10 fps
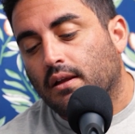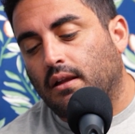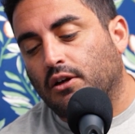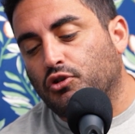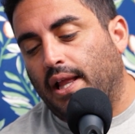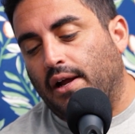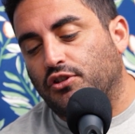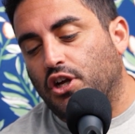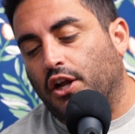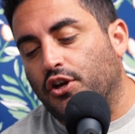Luxury
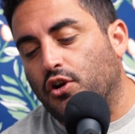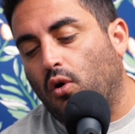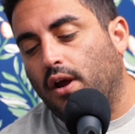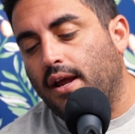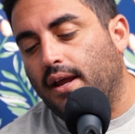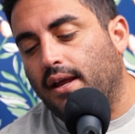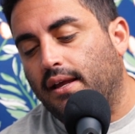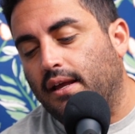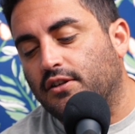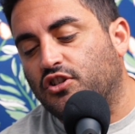Lounge. Annoying
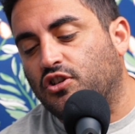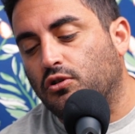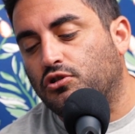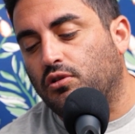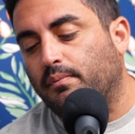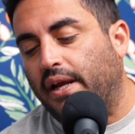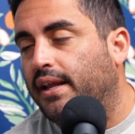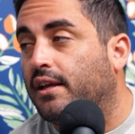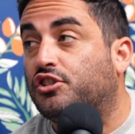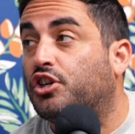social
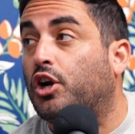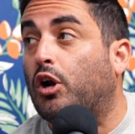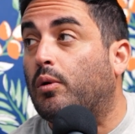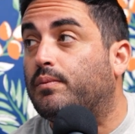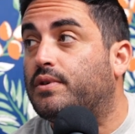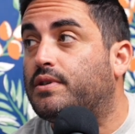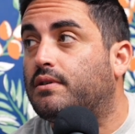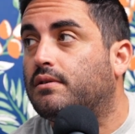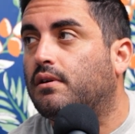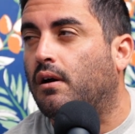media terms.
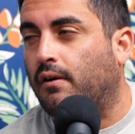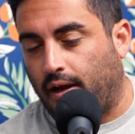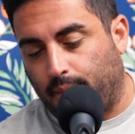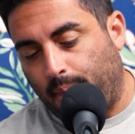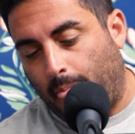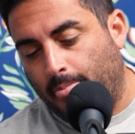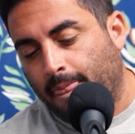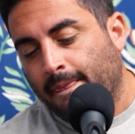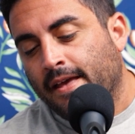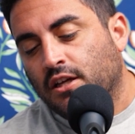Okay.
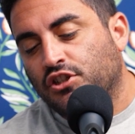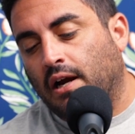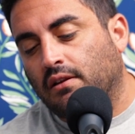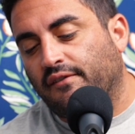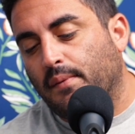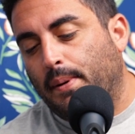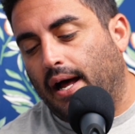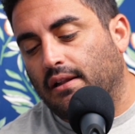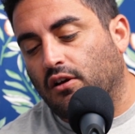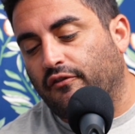Jared, love the
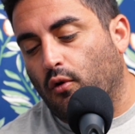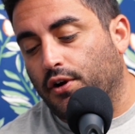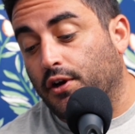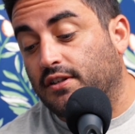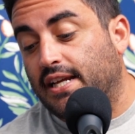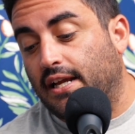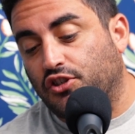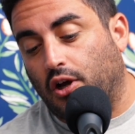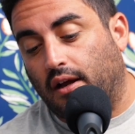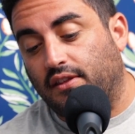pod and look forward to your TED
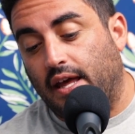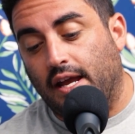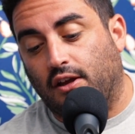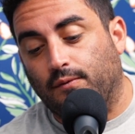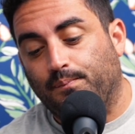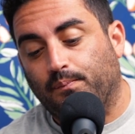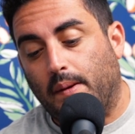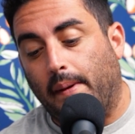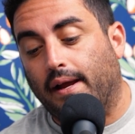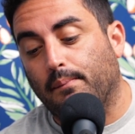Talk. Thank you.
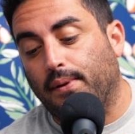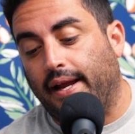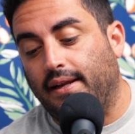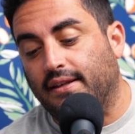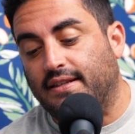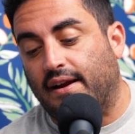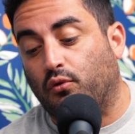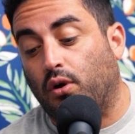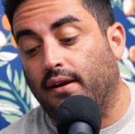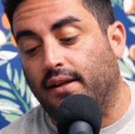My complaint is
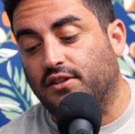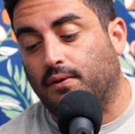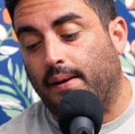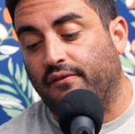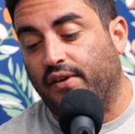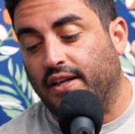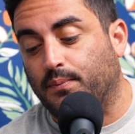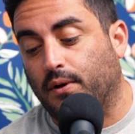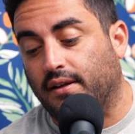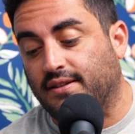everyone on Instagram and
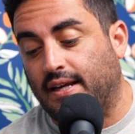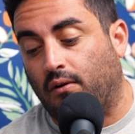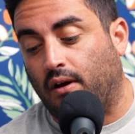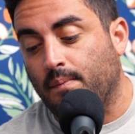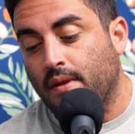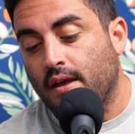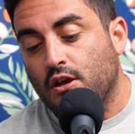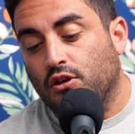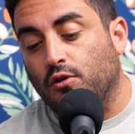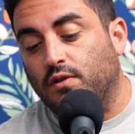Facebook, etc.,
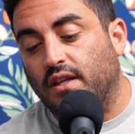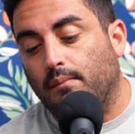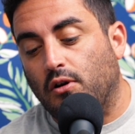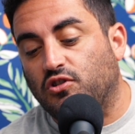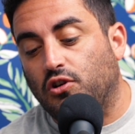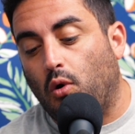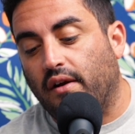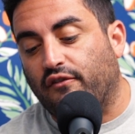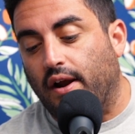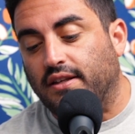using the most
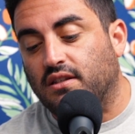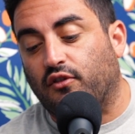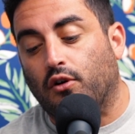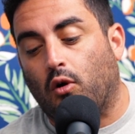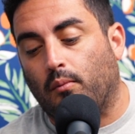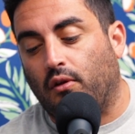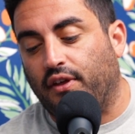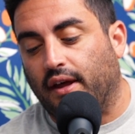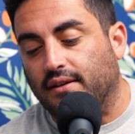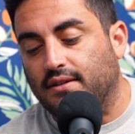annoying phrases for normal
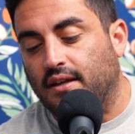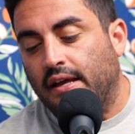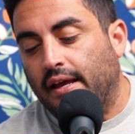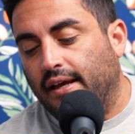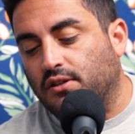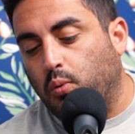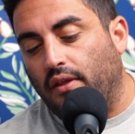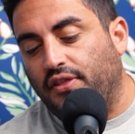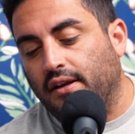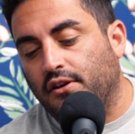things. It's
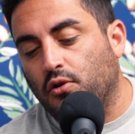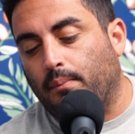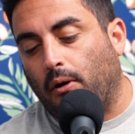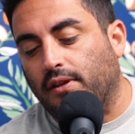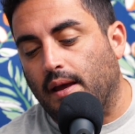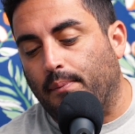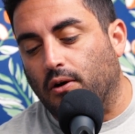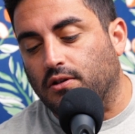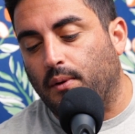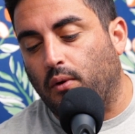one thing to do a birthday
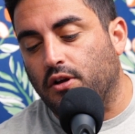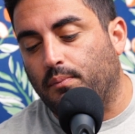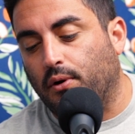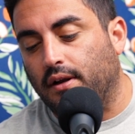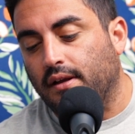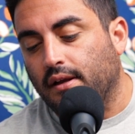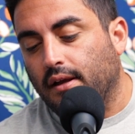post, but when you put